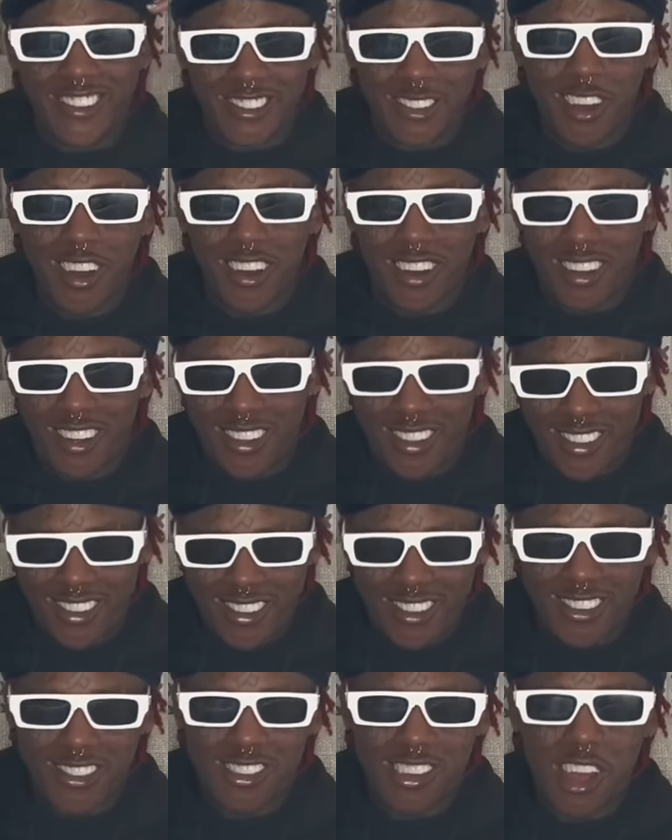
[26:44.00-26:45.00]
Yeah.
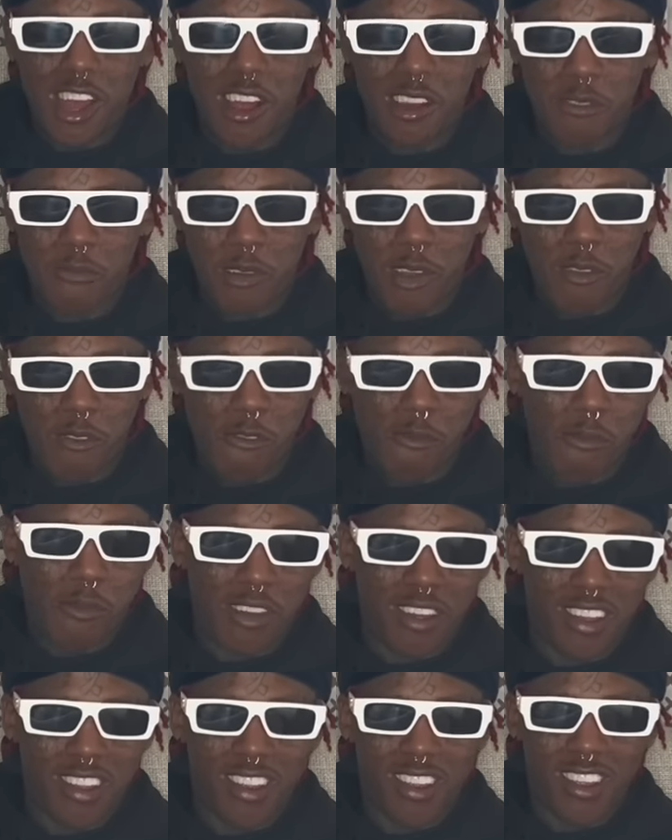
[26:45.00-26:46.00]
Shout out the baby,
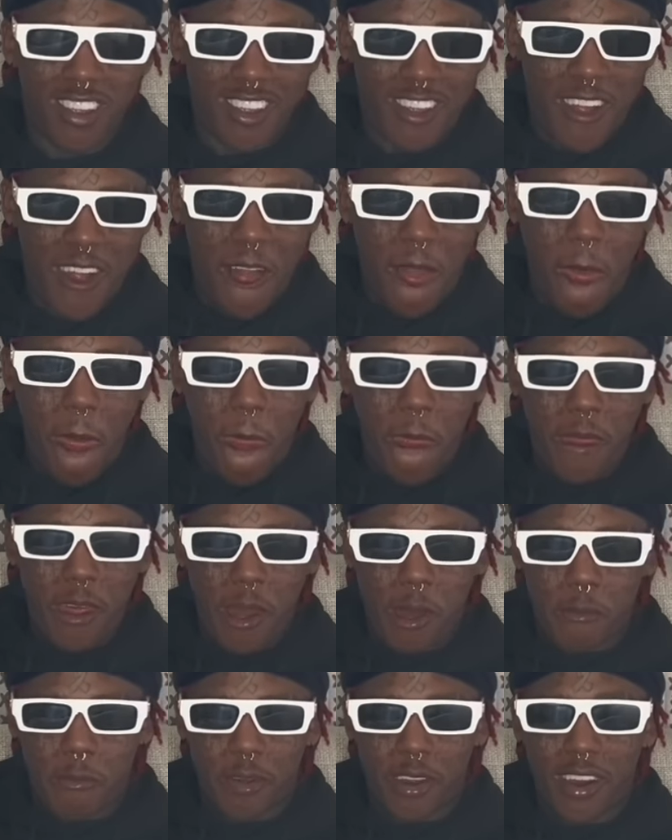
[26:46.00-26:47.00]
man.
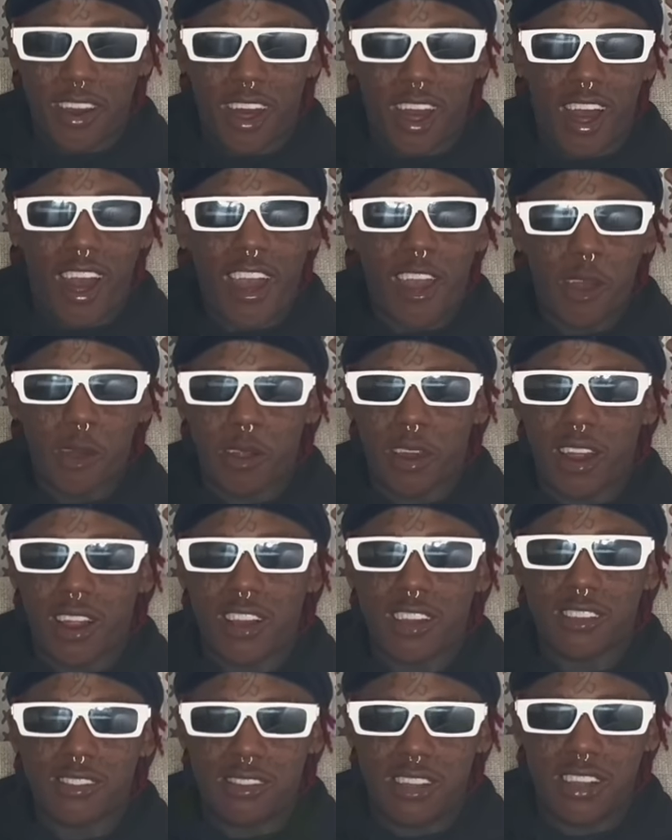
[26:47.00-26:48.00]
Put I ain't gonna
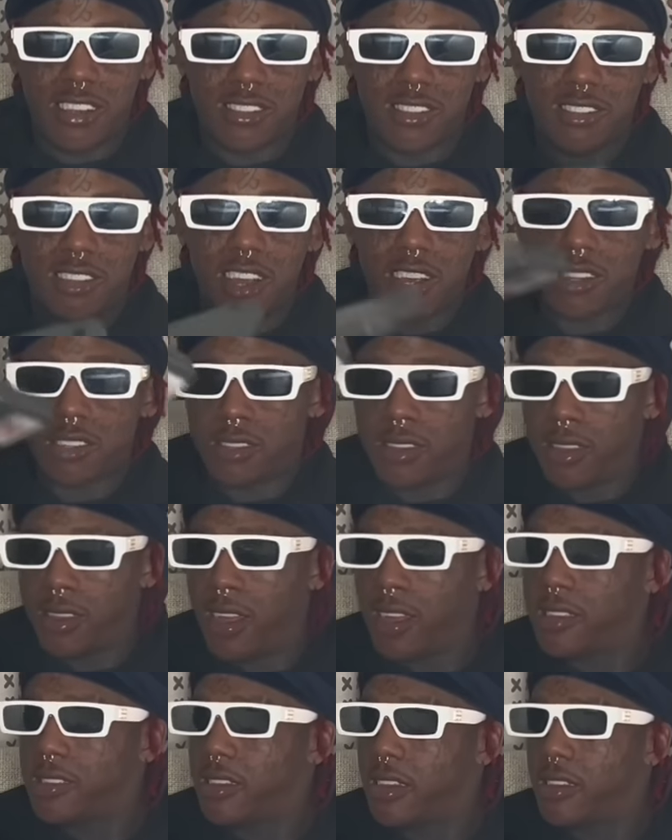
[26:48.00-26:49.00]
lie, this this
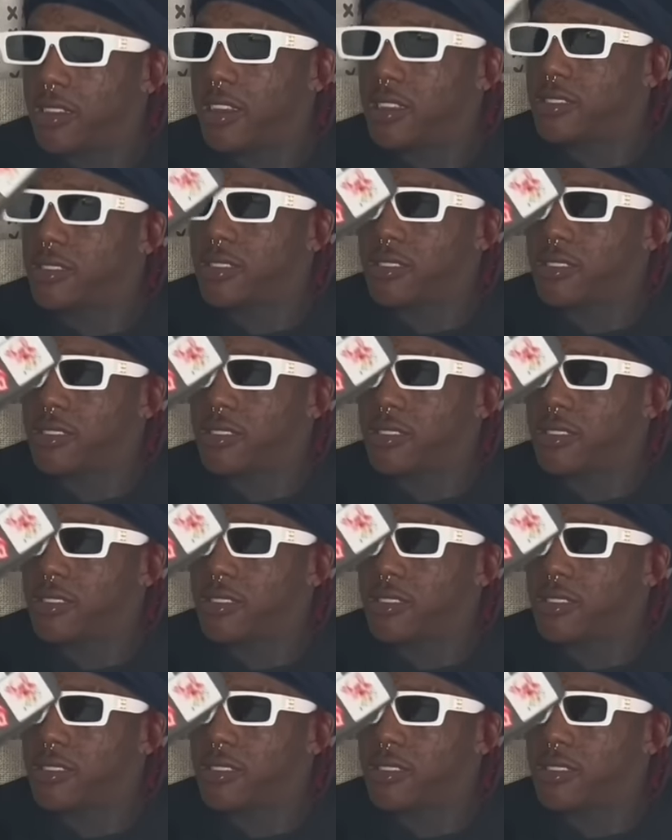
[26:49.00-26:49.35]
this this